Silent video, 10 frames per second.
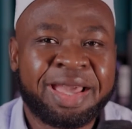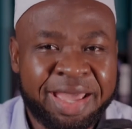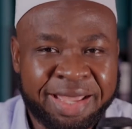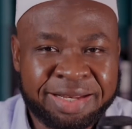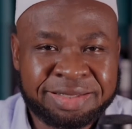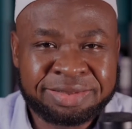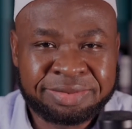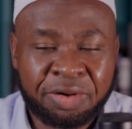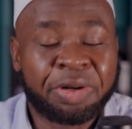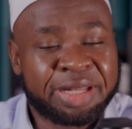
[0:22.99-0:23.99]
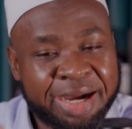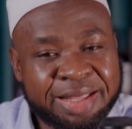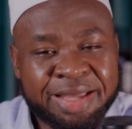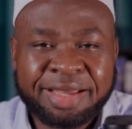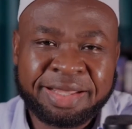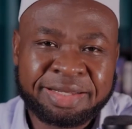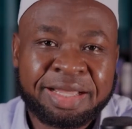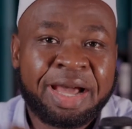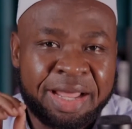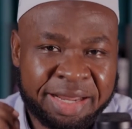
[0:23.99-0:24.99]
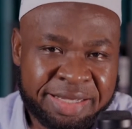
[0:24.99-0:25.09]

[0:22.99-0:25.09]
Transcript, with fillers: and on the other hand, an